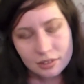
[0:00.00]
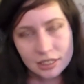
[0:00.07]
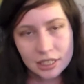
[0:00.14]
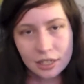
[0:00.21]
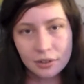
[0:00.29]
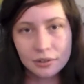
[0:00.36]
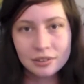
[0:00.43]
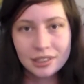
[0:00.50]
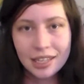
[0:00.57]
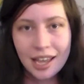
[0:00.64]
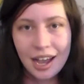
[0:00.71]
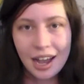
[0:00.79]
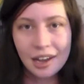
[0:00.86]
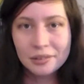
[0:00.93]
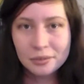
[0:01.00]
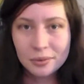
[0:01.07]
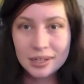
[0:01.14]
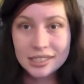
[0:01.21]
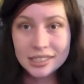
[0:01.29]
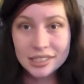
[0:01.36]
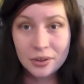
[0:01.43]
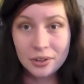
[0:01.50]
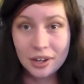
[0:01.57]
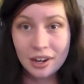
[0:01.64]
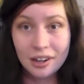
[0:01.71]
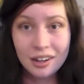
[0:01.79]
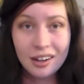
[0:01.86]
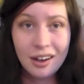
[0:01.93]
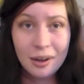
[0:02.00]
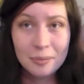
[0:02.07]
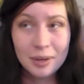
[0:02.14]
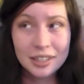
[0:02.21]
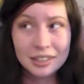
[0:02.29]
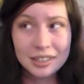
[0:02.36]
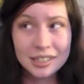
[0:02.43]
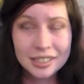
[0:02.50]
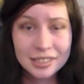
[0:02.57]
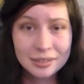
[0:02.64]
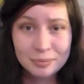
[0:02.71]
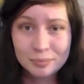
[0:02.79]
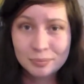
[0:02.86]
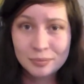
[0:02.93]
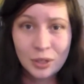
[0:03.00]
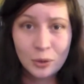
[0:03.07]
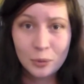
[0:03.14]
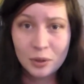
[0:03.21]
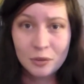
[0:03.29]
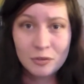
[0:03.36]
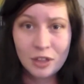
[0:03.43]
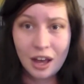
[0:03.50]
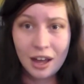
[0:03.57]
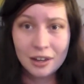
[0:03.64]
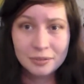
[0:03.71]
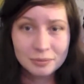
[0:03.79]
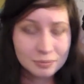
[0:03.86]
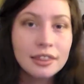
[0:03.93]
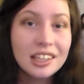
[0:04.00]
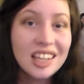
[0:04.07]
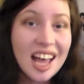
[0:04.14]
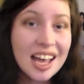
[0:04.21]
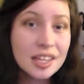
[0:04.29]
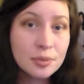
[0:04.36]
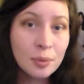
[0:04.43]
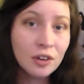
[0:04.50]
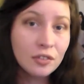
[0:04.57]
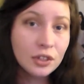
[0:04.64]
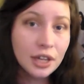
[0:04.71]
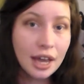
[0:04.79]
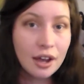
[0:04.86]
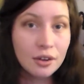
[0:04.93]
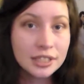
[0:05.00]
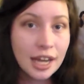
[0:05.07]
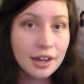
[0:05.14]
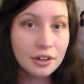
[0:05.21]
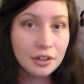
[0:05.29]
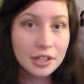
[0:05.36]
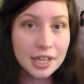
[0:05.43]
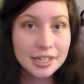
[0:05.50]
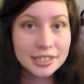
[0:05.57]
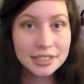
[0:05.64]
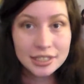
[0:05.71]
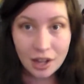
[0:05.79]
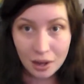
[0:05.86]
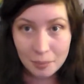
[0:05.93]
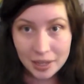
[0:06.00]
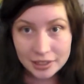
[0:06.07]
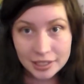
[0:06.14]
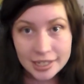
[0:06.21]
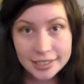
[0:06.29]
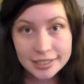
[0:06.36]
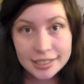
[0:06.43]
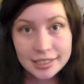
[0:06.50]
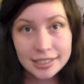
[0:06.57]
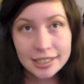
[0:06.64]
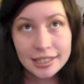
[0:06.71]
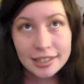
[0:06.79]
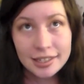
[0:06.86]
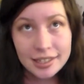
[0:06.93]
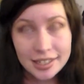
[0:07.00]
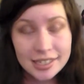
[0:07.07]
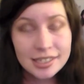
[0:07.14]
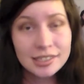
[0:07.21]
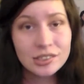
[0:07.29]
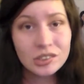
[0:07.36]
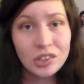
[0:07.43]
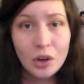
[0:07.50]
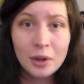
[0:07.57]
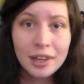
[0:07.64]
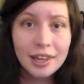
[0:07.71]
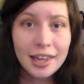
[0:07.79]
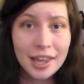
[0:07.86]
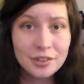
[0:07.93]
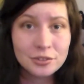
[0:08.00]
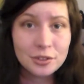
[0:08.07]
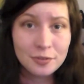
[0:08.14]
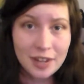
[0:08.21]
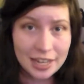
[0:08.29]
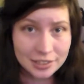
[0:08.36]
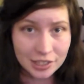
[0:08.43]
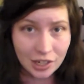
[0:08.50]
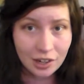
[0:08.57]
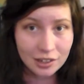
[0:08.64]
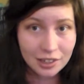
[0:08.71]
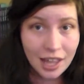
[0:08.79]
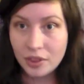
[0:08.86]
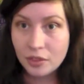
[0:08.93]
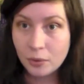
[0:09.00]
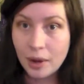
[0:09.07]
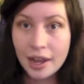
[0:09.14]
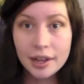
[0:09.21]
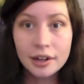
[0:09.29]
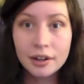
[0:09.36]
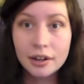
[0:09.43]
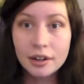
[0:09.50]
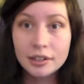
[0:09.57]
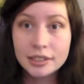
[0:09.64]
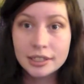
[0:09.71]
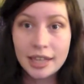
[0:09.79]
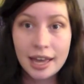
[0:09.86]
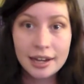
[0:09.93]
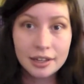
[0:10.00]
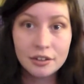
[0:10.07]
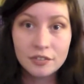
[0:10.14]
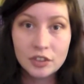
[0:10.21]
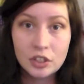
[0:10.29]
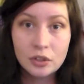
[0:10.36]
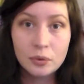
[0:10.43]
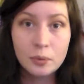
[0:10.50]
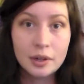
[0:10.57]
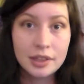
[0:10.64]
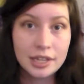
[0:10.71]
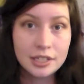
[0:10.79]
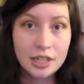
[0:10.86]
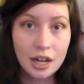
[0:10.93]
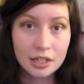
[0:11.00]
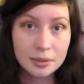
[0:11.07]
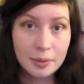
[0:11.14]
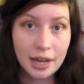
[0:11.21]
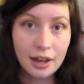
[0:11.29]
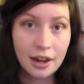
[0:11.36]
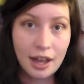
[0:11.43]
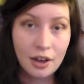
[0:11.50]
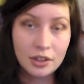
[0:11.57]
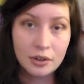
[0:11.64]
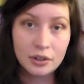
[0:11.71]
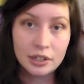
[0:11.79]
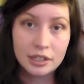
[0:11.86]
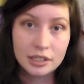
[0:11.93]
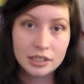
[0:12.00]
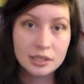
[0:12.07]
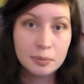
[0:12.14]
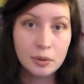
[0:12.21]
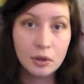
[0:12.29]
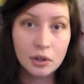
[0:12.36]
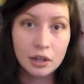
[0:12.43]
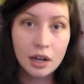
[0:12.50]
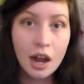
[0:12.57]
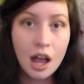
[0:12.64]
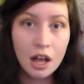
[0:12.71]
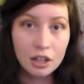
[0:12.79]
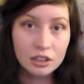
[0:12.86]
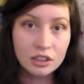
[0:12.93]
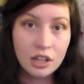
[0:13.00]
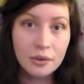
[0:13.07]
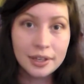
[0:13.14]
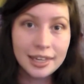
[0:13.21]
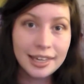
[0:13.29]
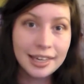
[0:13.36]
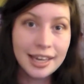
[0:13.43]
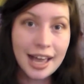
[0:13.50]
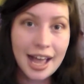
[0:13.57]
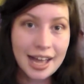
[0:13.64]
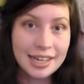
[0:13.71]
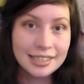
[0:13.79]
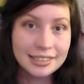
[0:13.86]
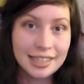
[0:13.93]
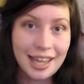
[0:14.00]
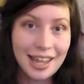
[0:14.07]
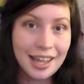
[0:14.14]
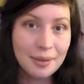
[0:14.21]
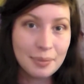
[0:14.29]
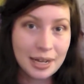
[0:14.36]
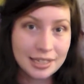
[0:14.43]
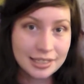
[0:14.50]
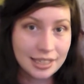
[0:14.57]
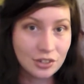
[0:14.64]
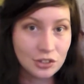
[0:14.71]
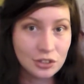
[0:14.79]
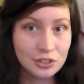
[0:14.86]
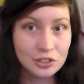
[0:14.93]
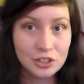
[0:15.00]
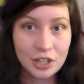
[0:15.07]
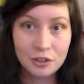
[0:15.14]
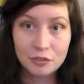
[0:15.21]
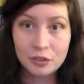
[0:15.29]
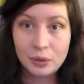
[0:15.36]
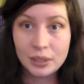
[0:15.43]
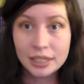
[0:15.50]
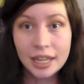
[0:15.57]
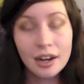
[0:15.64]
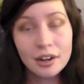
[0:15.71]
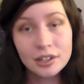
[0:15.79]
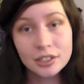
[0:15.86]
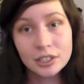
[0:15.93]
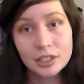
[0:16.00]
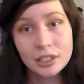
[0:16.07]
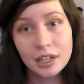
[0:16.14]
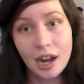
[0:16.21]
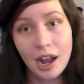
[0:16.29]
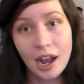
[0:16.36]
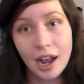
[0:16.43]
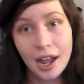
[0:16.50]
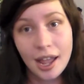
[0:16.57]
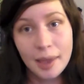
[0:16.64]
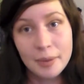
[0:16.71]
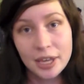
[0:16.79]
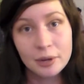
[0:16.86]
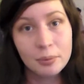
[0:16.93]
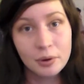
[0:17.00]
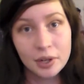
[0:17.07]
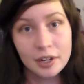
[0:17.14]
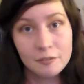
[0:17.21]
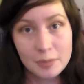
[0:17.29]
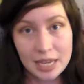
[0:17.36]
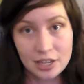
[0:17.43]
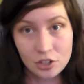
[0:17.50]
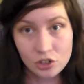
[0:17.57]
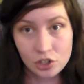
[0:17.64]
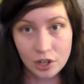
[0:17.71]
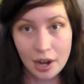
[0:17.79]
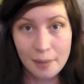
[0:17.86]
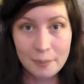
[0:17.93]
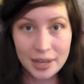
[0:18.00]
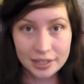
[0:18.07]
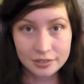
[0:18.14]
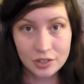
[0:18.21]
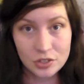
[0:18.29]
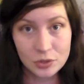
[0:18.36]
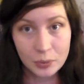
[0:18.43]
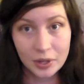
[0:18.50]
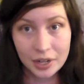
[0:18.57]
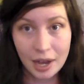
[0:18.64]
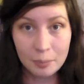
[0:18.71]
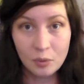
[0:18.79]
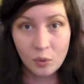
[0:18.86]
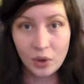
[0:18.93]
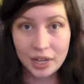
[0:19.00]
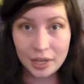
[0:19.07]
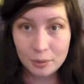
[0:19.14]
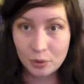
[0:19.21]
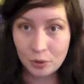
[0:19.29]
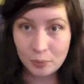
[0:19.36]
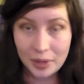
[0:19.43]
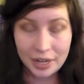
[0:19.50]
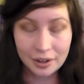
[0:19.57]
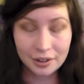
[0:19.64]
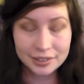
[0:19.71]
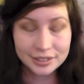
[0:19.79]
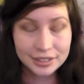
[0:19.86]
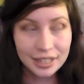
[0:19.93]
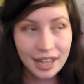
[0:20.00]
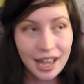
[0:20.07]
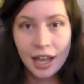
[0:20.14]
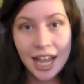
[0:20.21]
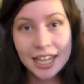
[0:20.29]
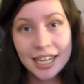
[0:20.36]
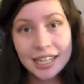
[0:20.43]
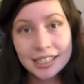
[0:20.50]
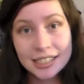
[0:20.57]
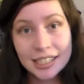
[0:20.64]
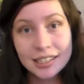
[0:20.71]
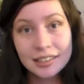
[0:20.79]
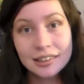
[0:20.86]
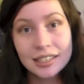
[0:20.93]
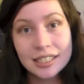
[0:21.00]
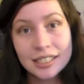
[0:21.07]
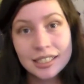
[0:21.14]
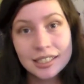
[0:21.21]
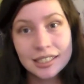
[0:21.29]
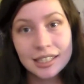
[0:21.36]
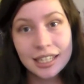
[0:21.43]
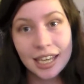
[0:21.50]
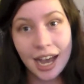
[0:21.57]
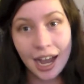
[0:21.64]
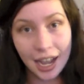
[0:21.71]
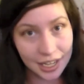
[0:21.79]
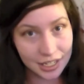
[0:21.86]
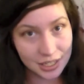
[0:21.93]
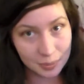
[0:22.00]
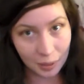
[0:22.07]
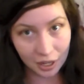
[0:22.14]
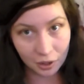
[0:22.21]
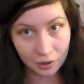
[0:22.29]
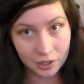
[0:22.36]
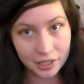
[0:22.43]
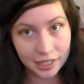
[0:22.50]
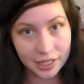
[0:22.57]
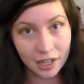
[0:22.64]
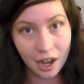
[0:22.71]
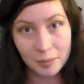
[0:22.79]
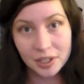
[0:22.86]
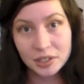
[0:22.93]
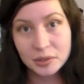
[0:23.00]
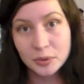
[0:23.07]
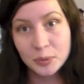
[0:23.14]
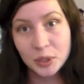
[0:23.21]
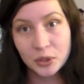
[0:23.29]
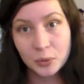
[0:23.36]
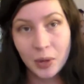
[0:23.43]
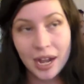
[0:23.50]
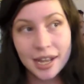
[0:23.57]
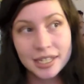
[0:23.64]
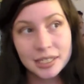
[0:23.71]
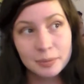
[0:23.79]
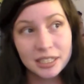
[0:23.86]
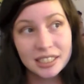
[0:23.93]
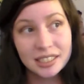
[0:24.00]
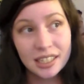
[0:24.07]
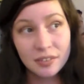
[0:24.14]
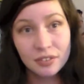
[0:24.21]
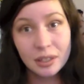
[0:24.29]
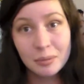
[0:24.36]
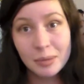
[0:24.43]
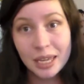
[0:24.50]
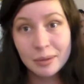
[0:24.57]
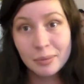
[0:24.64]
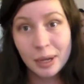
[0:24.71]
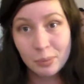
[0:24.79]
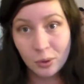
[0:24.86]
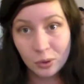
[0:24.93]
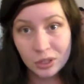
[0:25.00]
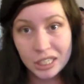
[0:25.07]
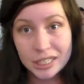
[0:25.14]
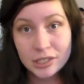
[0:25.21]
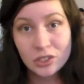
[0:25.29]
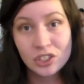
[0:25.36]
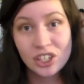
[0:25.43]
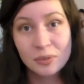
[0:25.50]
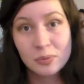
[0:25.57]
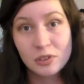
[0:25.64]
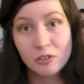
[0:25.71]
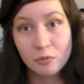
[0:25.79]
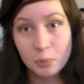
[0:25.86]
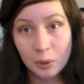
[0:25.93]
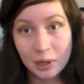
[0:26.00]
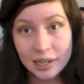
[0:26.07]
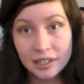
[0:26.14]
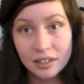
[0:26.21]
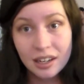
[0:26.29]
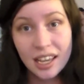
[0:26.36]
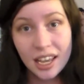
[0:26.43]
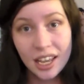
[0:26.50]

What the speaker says: So yeah, Red Sonja on my list. Who would have thought? The last Marvel Now title that is on my list is Loki, Agent of Asgard. When the writer did that interview where they talked about how they were going to explore Loki as a bisexual and gender fluid character, I made a point of making sure I picked this one up when it premiered. I can't say that this is the highest priority comic book wise, but it definitely made my pull list in terms of print